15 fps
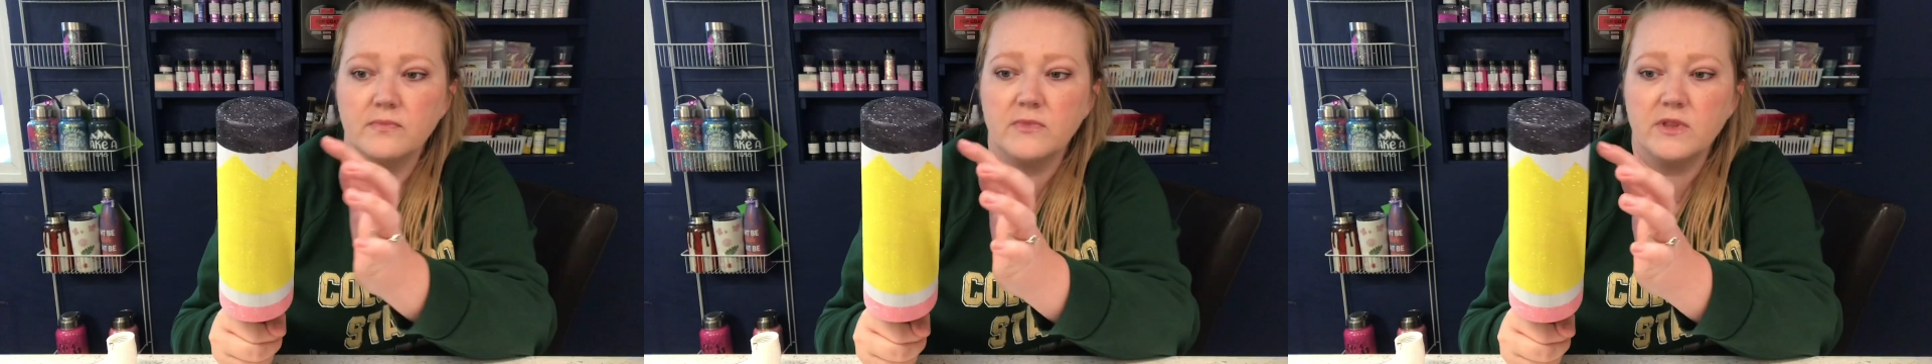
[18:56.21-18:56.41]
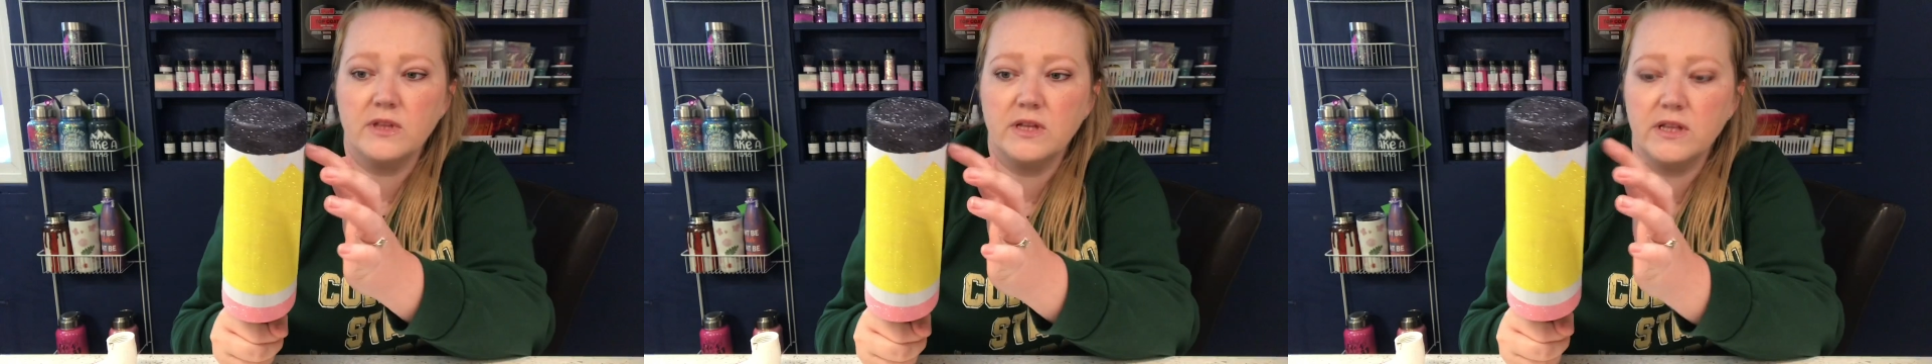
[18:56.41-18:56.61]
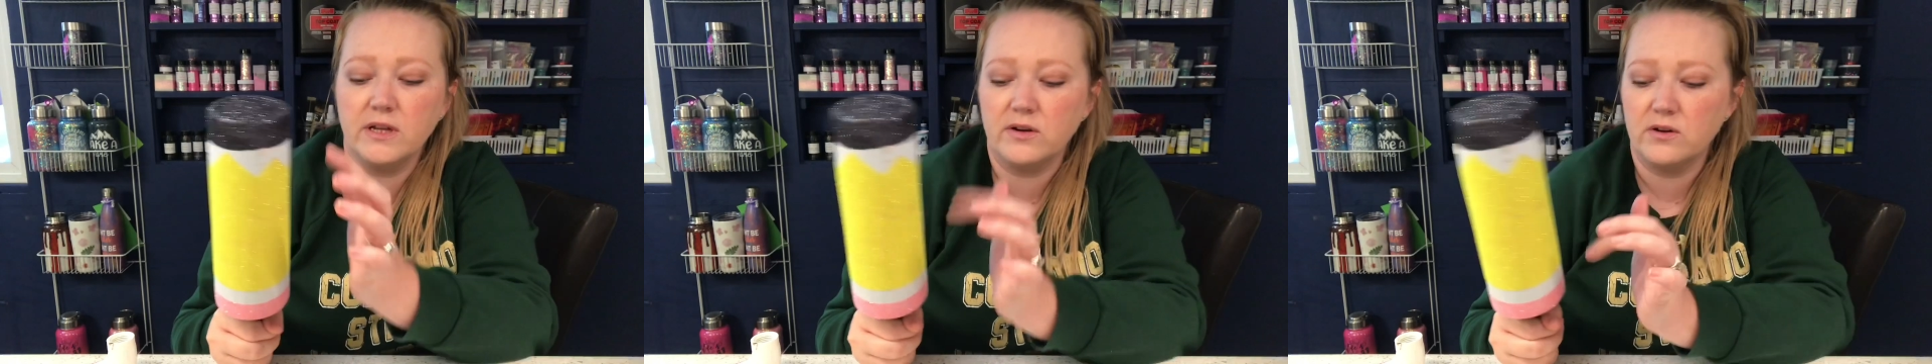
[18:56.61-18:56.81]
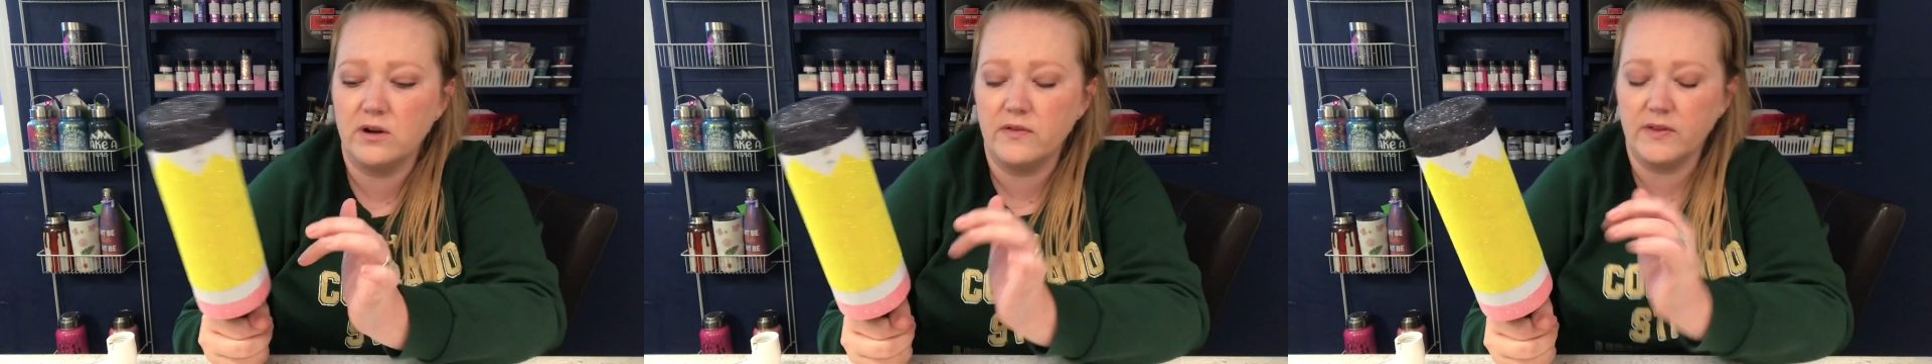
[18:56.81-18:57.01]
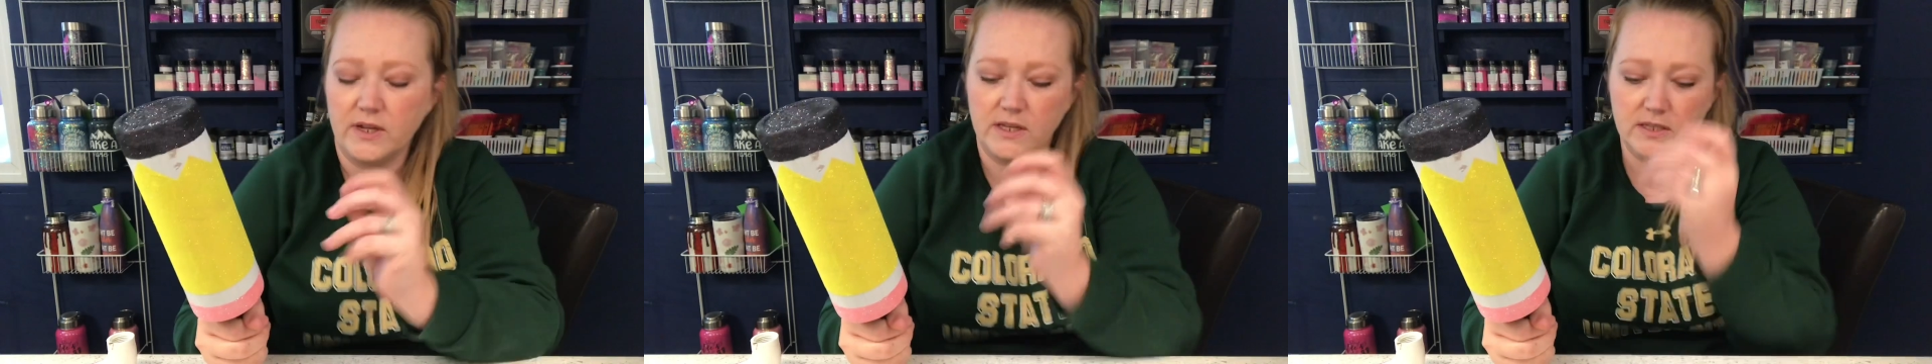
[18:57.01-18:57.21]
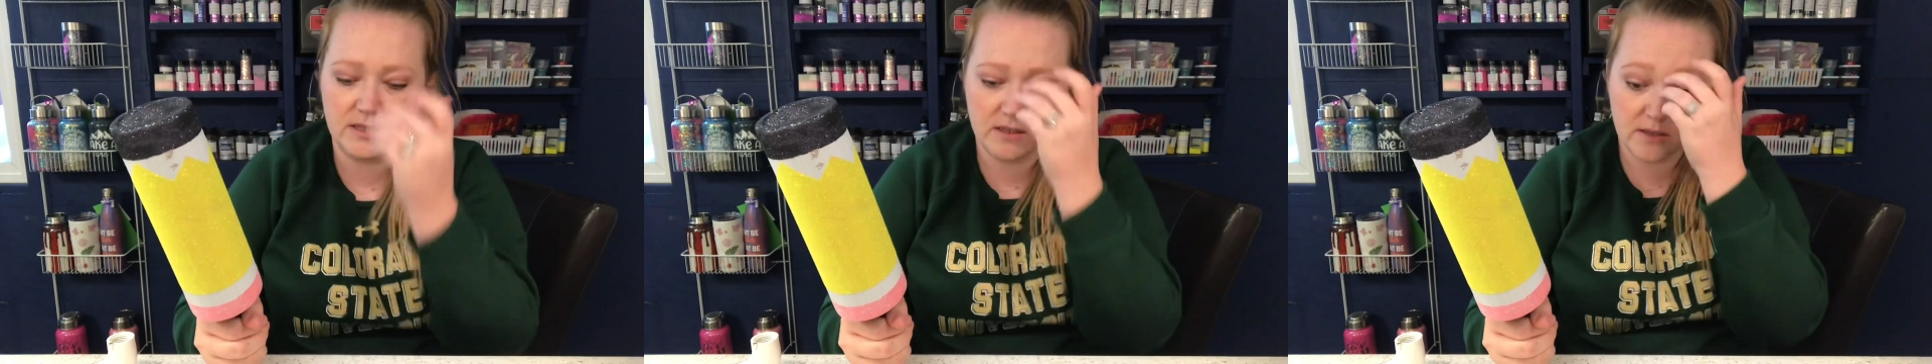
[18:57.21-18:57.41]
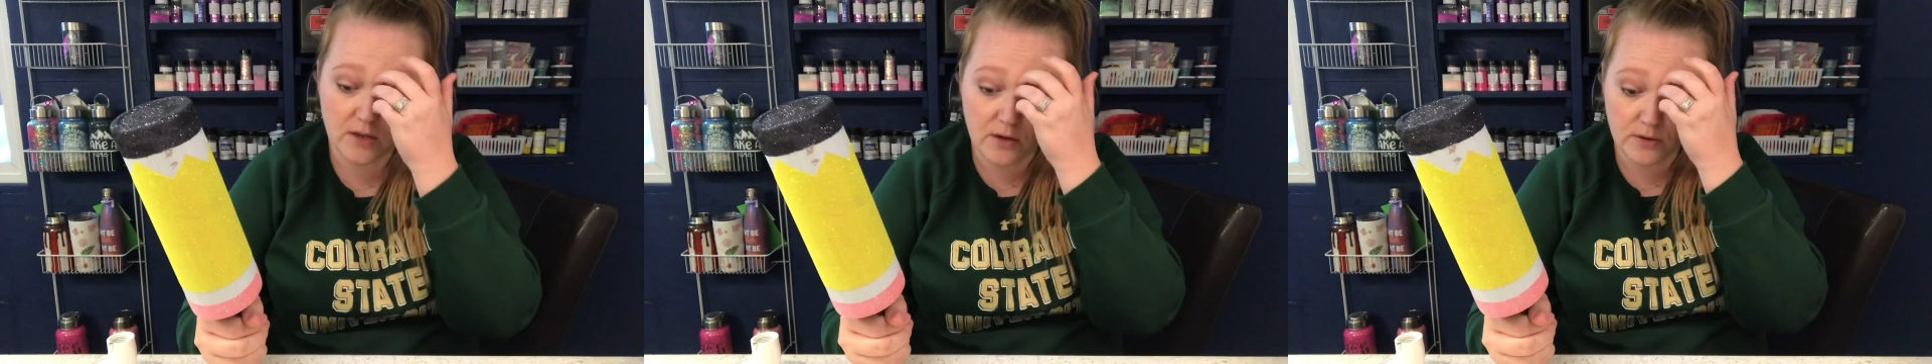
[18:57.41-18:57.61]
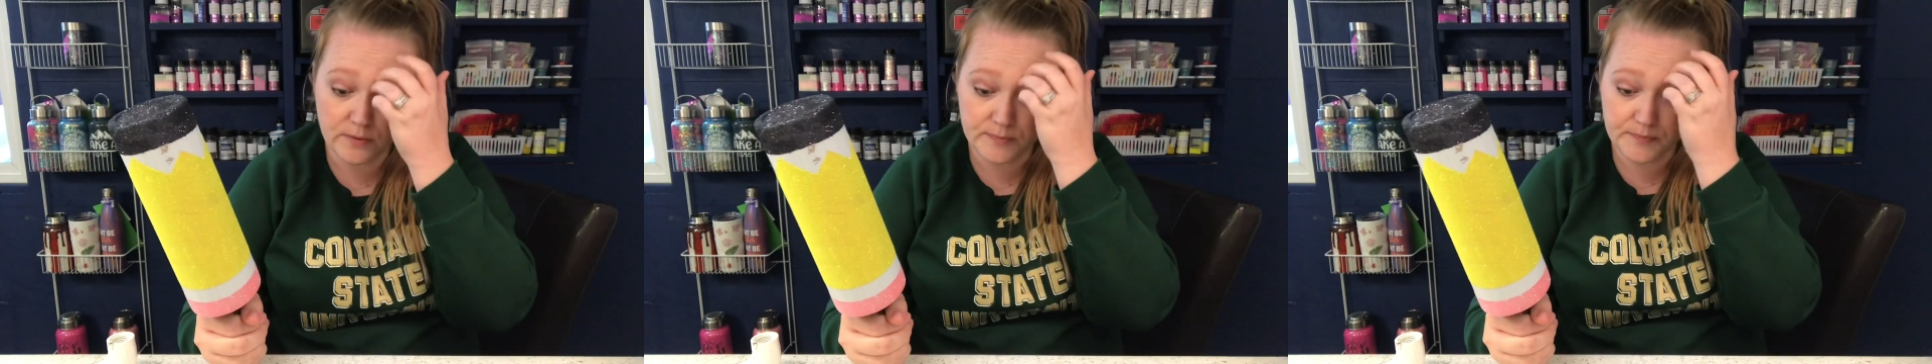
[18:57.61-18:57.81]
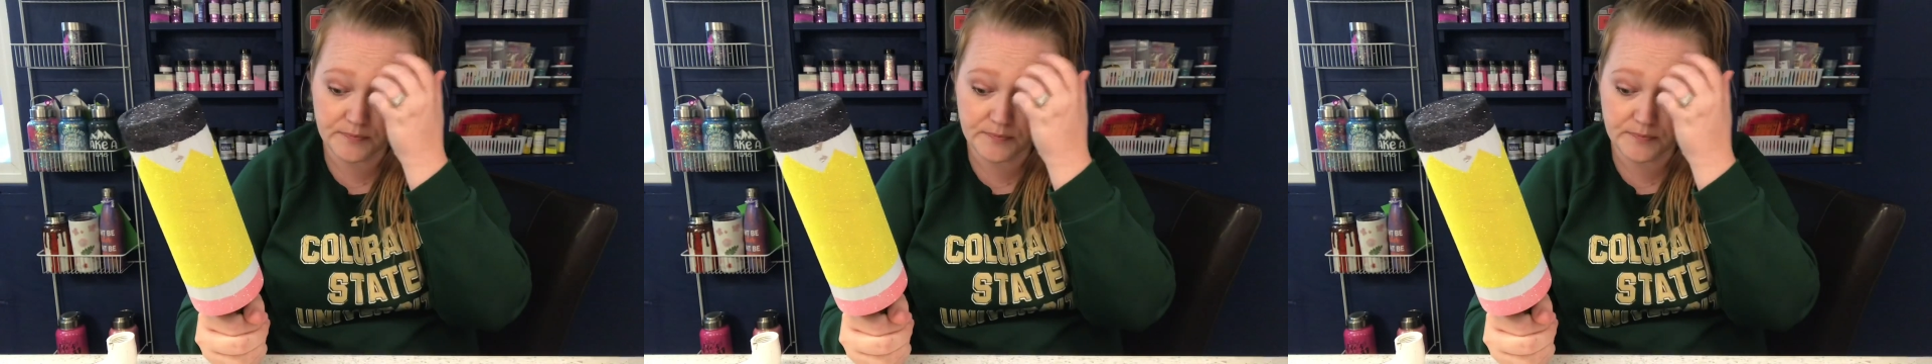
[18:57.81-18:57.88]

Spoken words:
the glitter on these. So